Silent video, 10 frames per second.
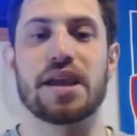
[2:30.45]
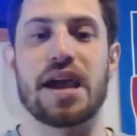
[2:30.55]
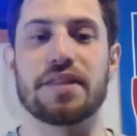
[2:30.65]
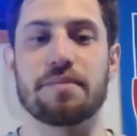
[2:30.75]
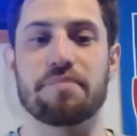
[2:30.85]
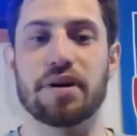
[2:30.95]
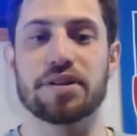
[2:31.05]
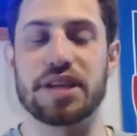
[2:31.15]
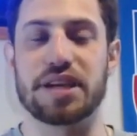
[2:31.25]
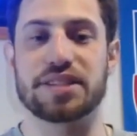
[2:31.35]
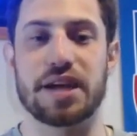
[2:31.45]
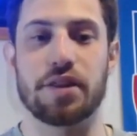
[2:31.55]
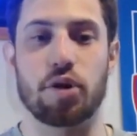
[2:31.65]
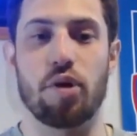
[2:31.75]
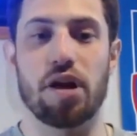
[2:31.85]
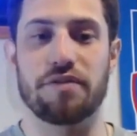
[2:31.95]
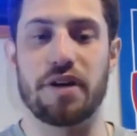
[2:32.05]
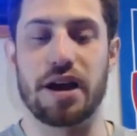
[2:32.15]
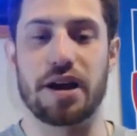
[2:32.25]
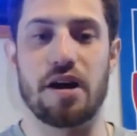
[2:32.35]
and the Bills extended the
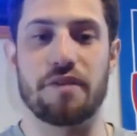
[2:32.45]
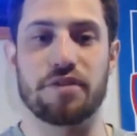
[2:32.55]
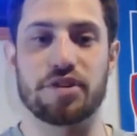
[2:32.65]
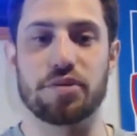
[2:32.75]
qualifying offer